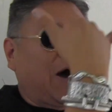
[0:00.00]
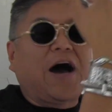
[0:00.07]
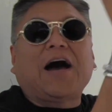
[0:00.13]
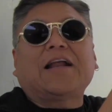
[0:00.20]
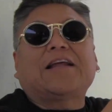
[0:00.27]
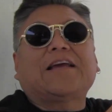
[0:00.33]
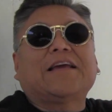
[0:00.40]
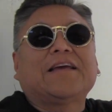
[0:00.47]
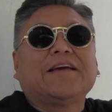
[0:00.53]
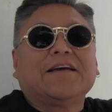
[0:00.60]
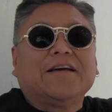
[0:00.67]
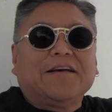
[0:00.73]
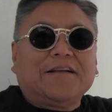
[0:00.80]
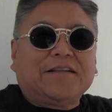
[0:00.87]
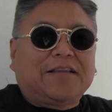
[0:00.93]
body
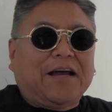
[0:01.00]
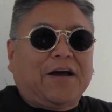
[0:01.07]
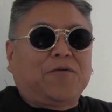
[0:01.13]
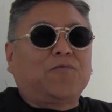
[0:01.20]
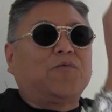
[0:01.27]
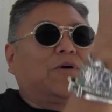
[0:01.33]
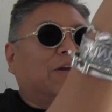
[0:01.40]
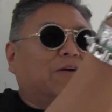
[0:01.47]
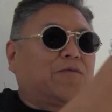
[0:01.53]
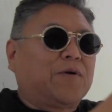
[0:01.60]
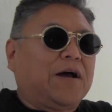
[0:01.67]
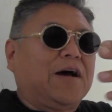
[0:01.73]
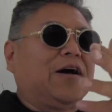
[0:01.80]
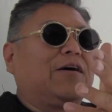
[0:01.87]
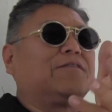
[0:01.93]
that went
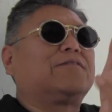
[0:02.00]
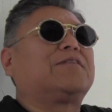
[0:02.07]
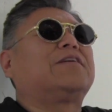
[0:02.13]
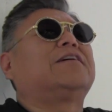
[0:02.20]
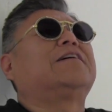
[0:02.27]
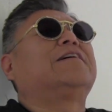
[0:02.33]
around